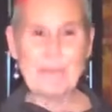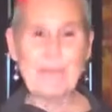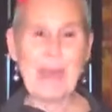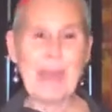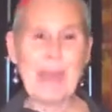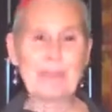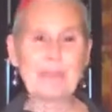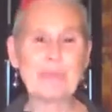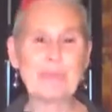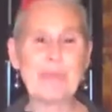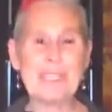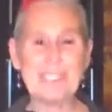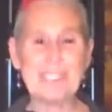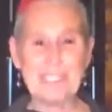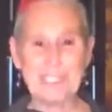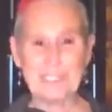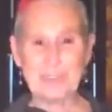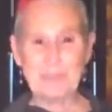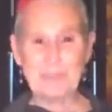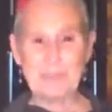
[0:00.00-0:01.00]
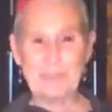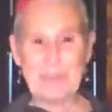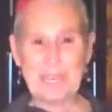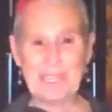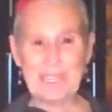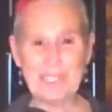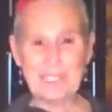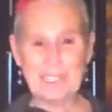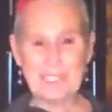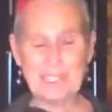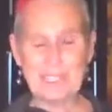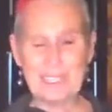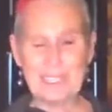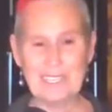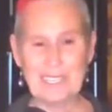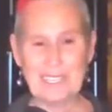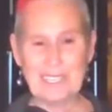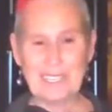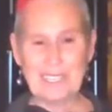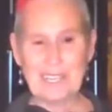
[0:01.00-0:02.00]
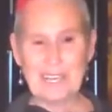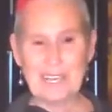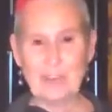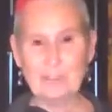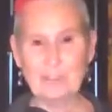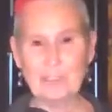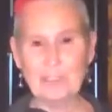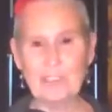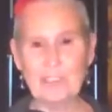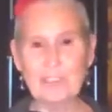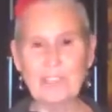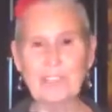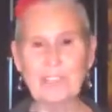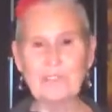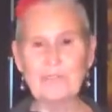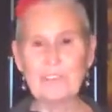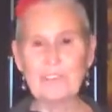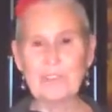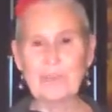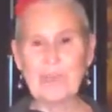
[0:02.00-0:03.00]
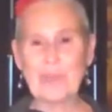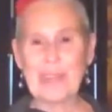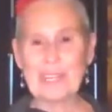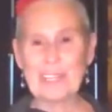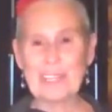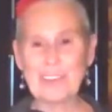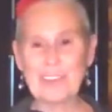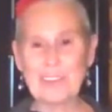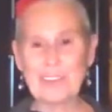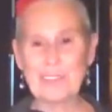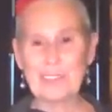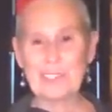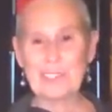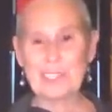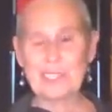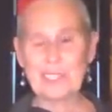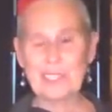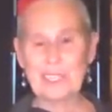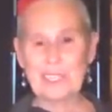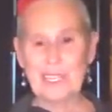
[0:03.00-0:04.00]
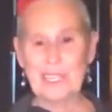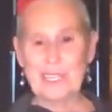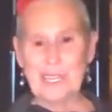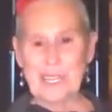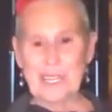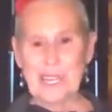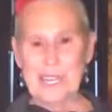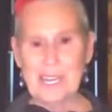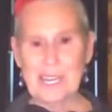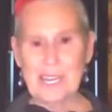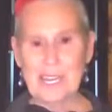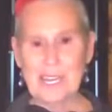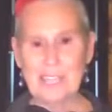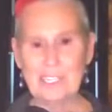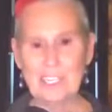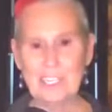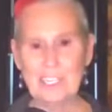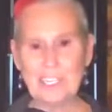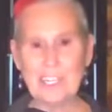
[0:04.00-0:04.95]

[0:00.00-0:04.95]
the Pathways to Peace Council of Directors. And